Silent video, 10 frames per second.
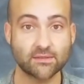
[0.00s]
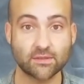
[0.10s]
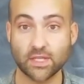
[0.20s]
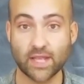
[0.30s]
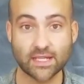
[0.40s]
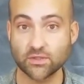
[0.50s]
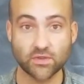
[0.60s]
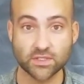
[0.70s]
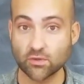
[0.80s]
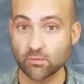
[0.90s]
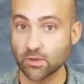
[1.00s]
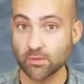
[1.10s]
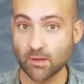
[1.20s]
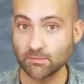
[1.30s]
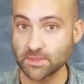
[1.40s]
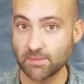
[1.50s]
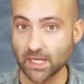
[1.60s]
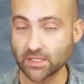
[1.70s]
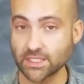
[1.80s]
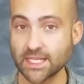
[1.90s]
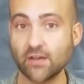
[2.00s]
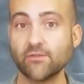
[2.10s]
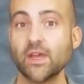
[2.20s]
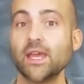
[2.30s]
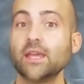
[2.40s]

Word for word: you can't do these homework problems by yourself